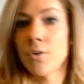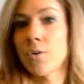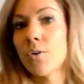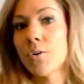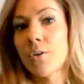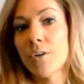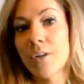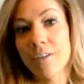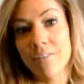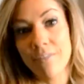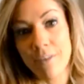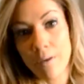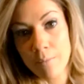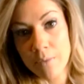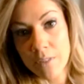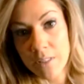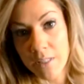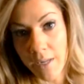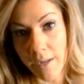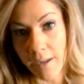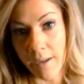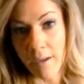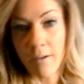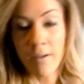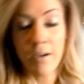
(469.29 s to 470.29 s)
or if I'm
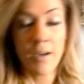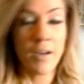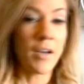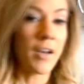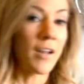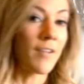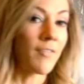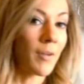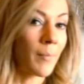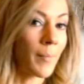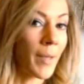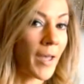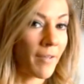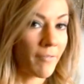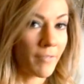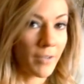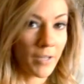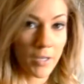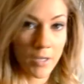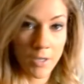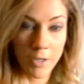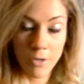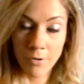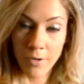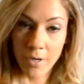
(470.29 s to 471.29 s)
staying on it, if I'm having
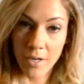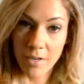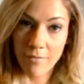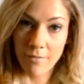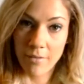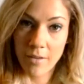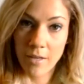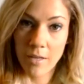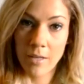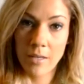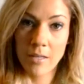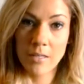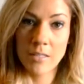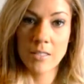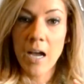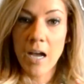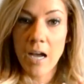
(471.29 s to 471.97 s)
any cravings,